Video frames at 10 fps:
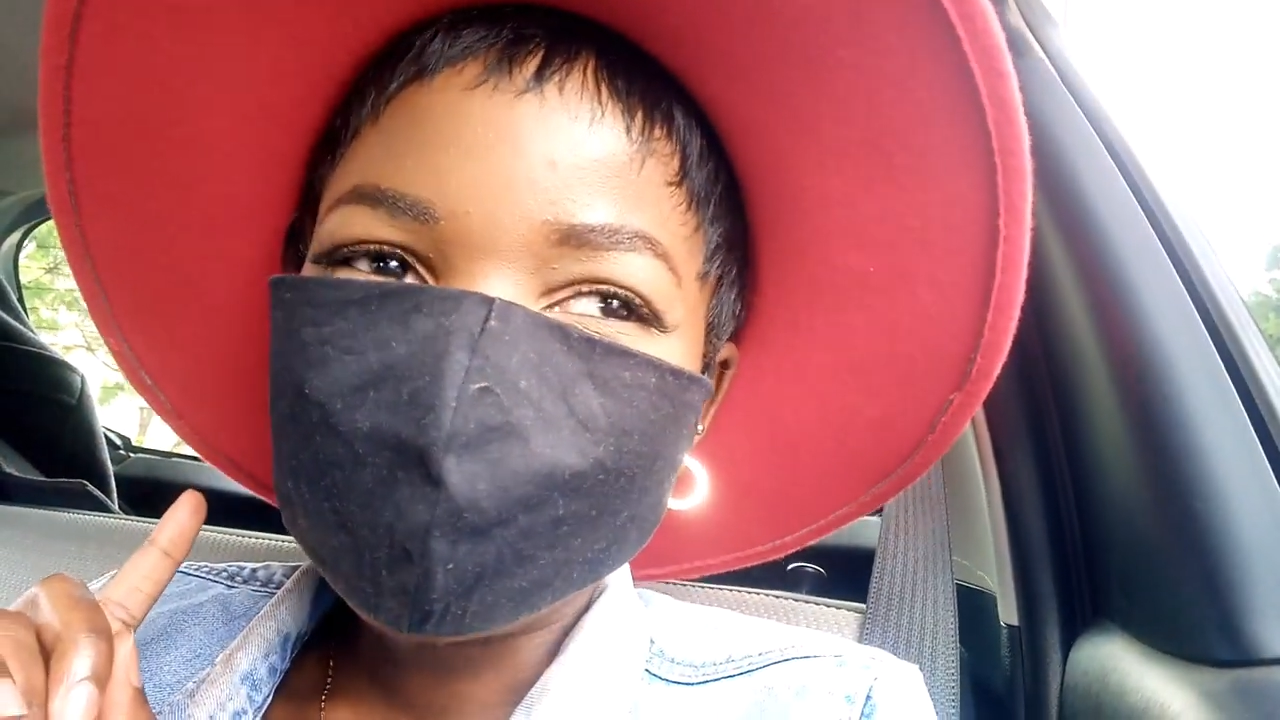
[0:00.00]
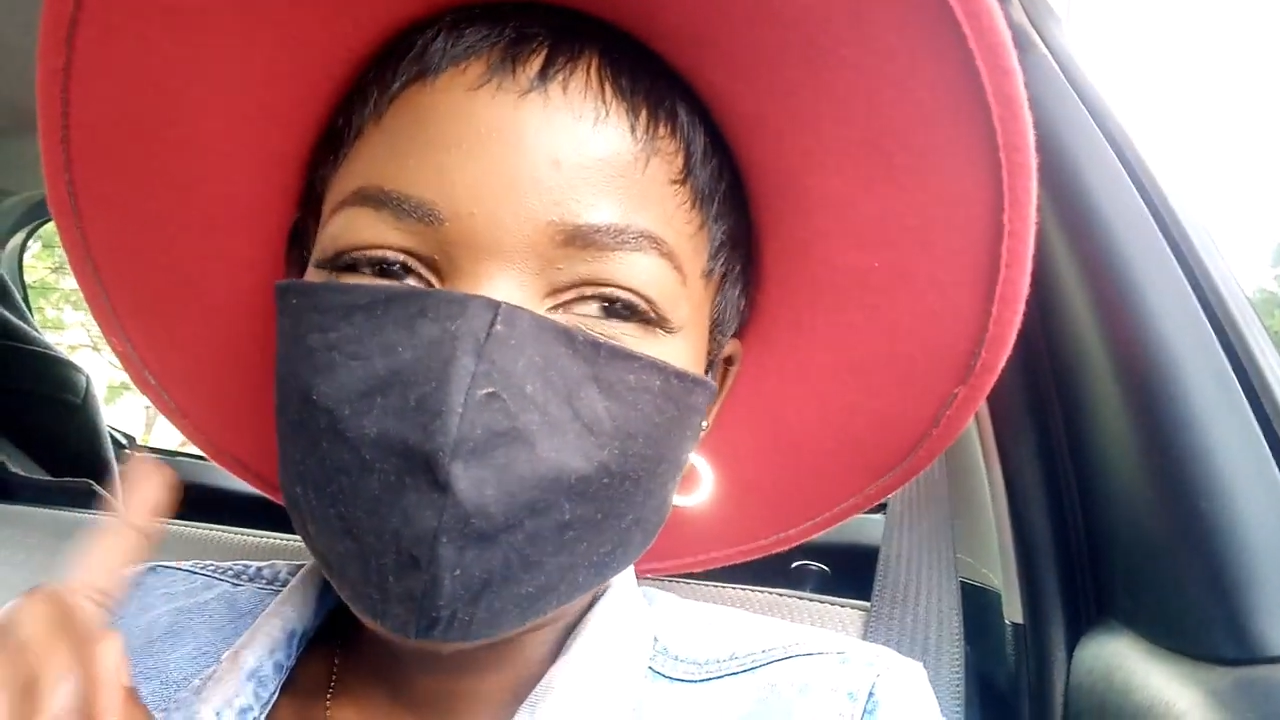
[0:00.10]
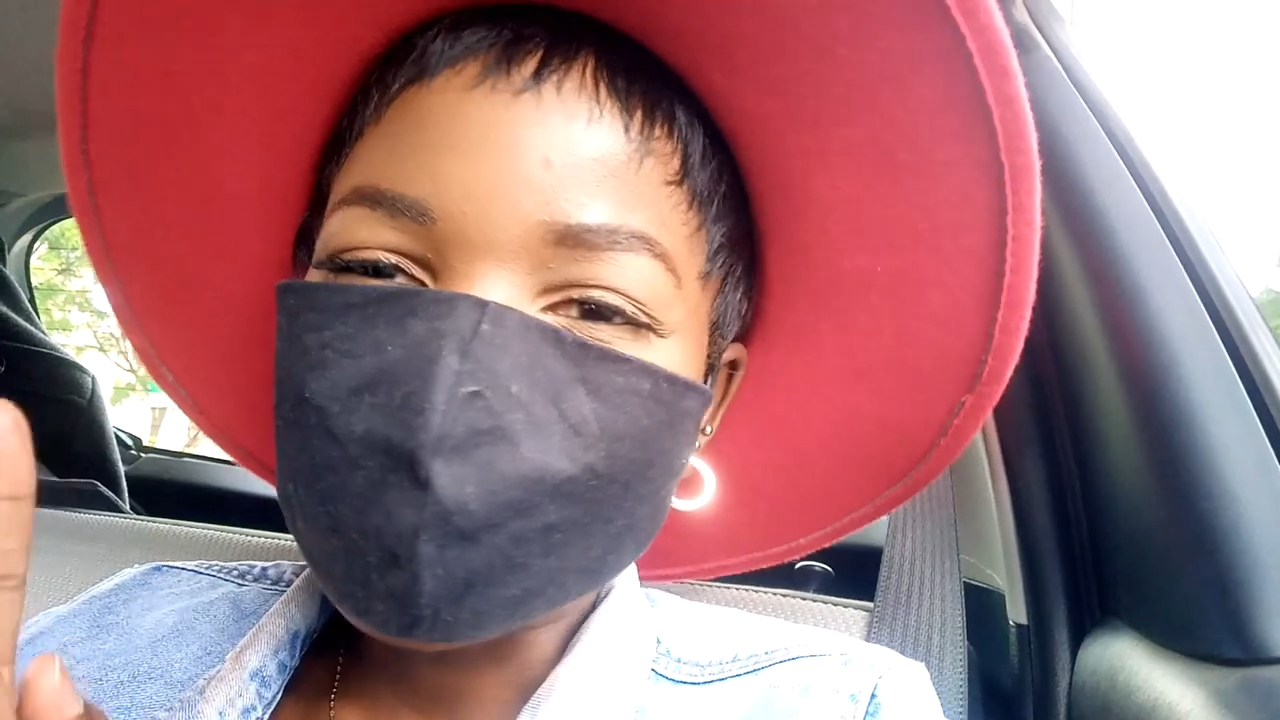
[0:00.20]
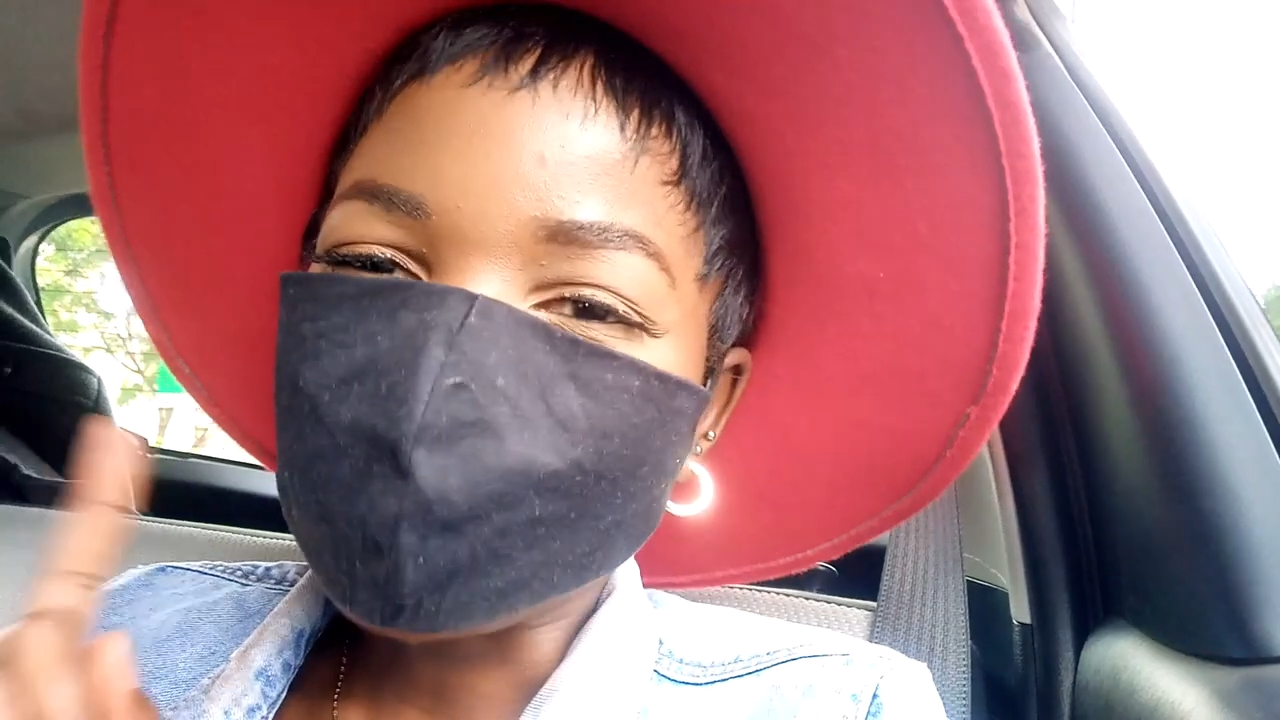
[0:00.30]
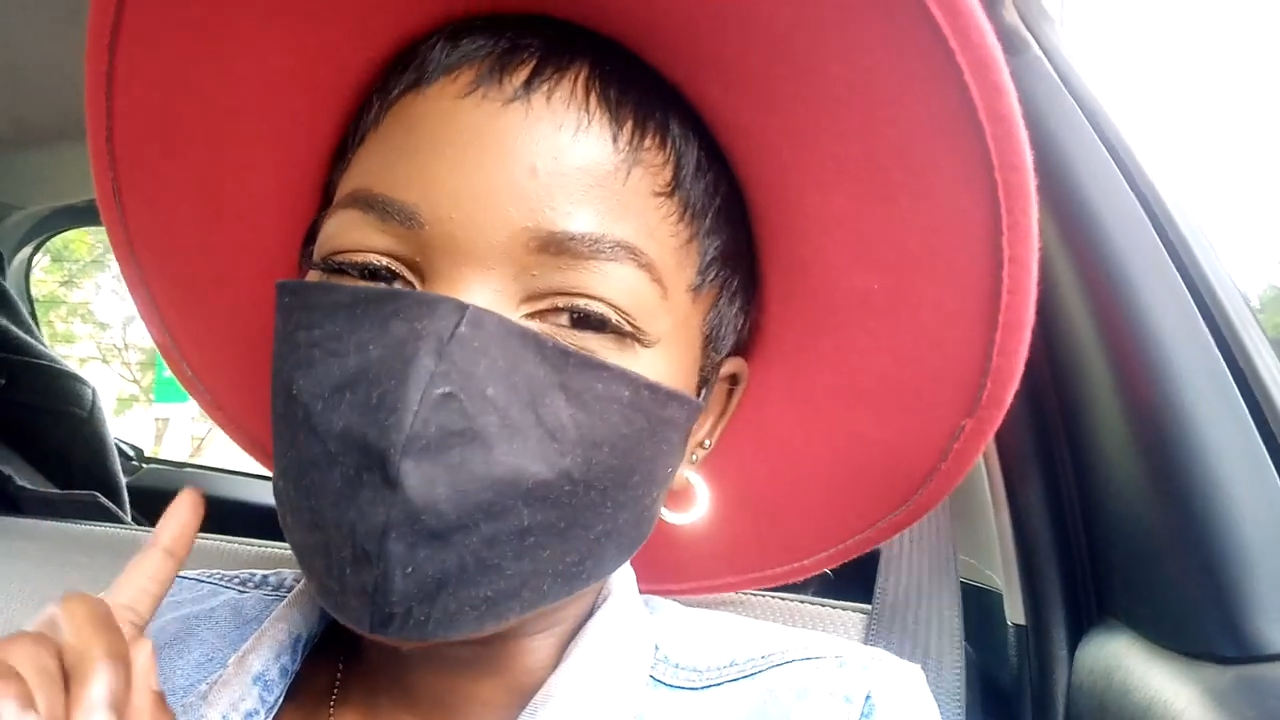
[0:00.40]

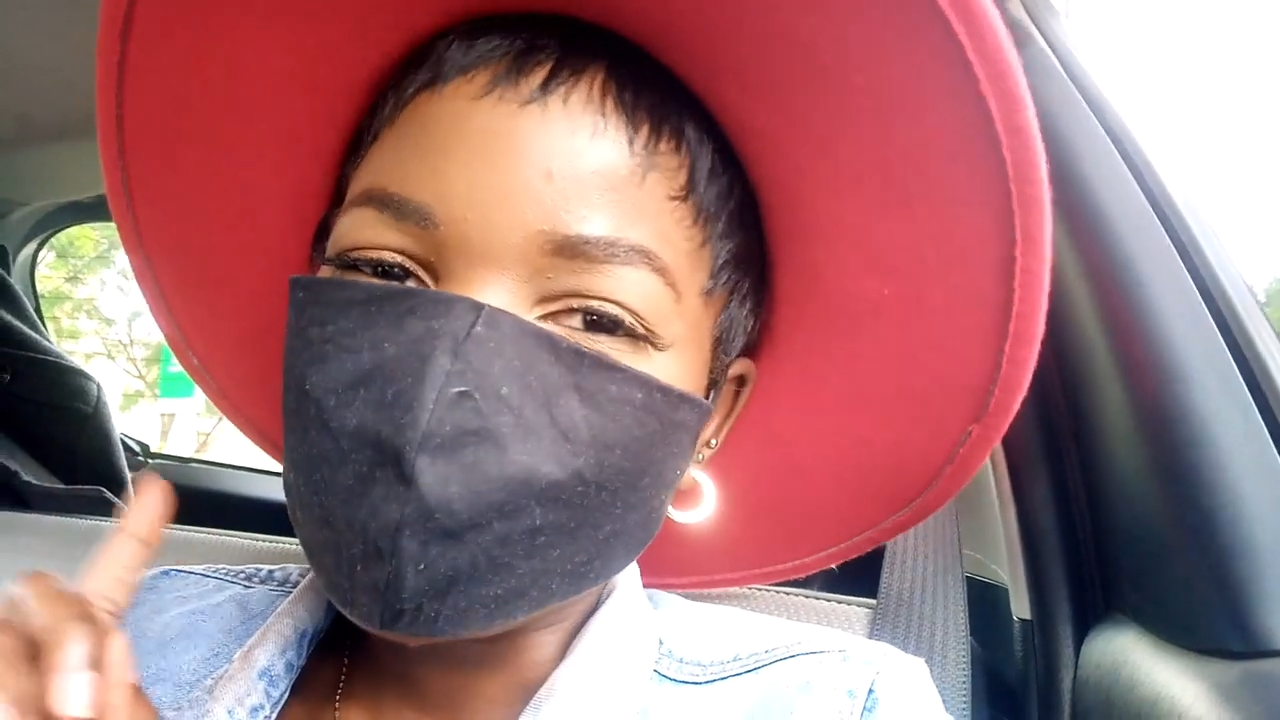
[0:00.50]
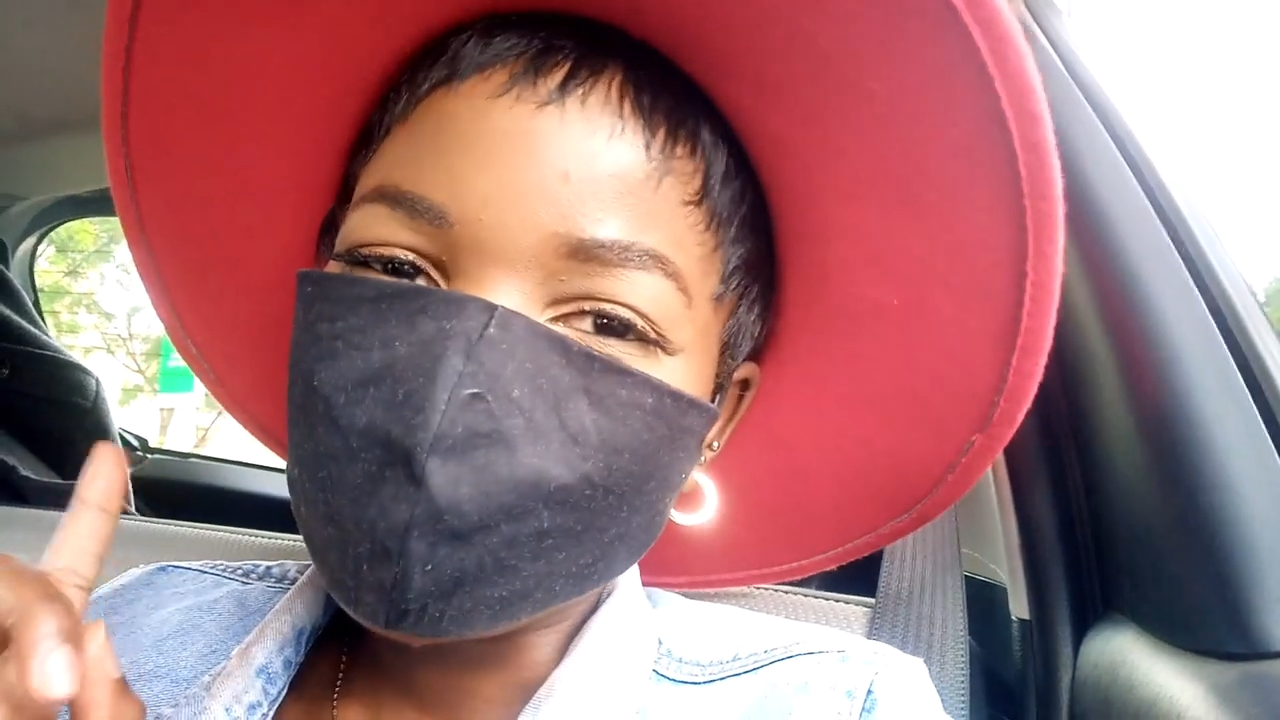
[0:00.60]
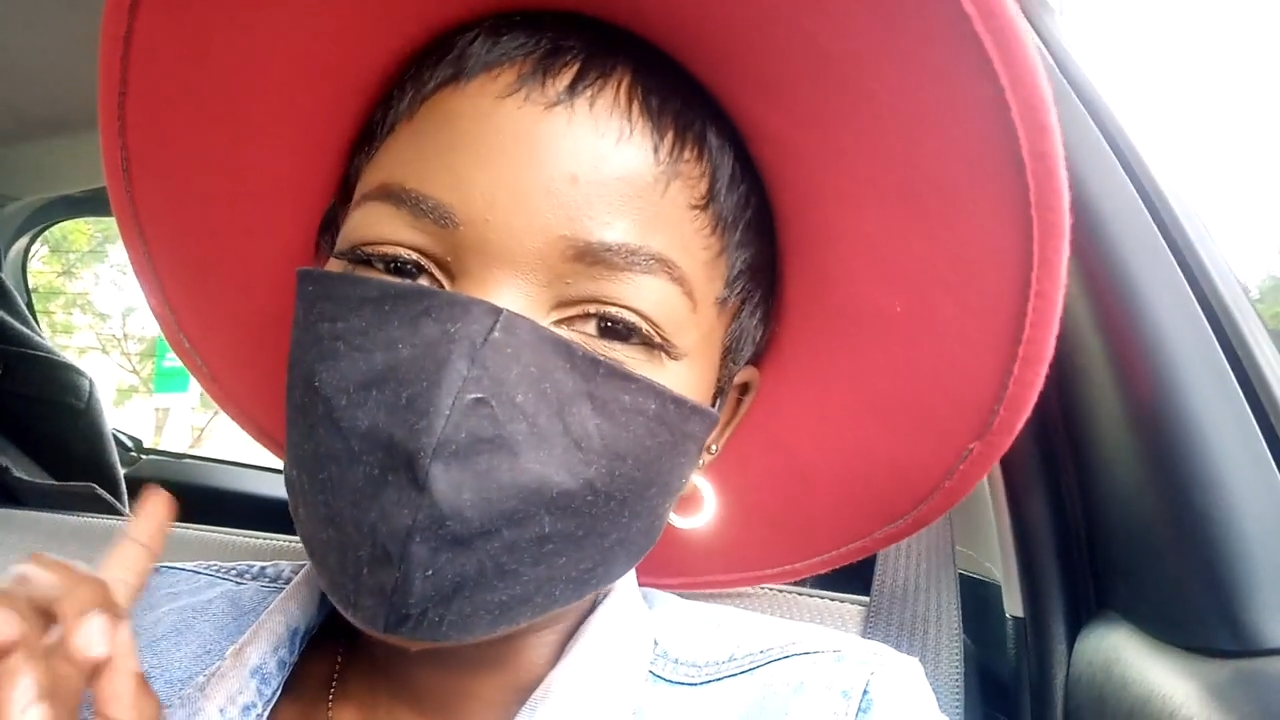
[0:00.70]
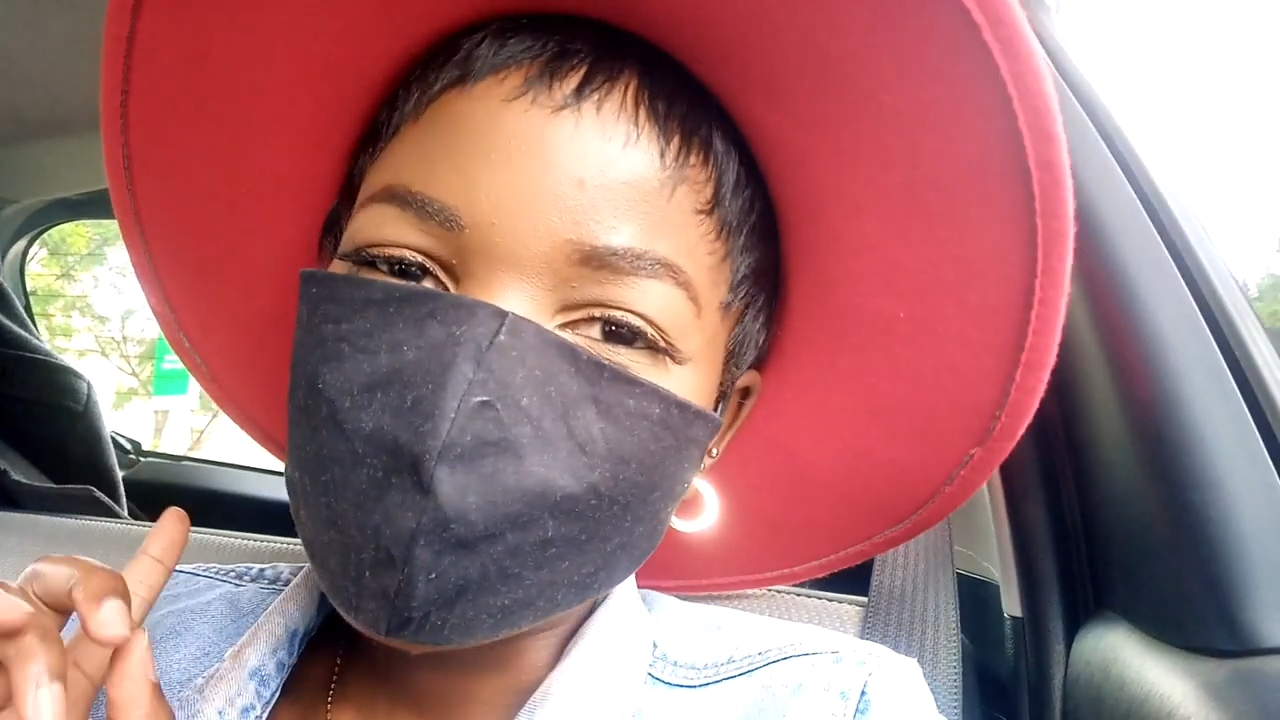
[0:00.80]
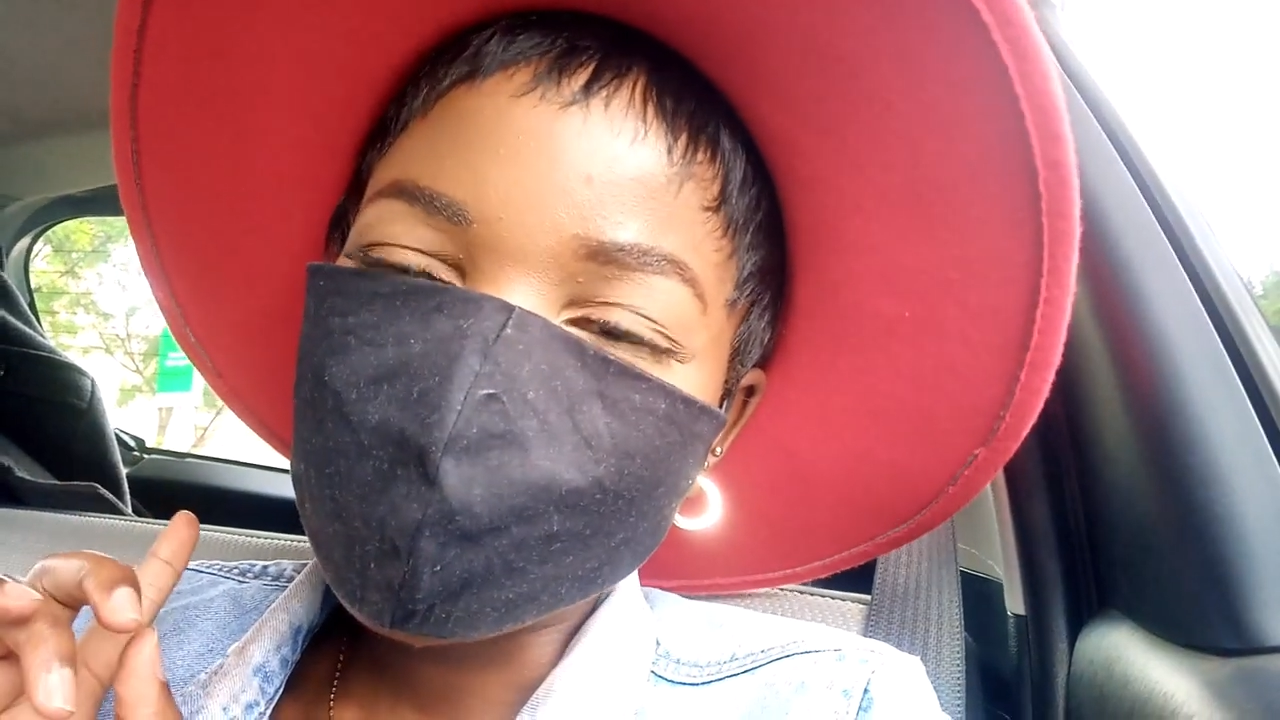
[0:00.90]
picked up my phone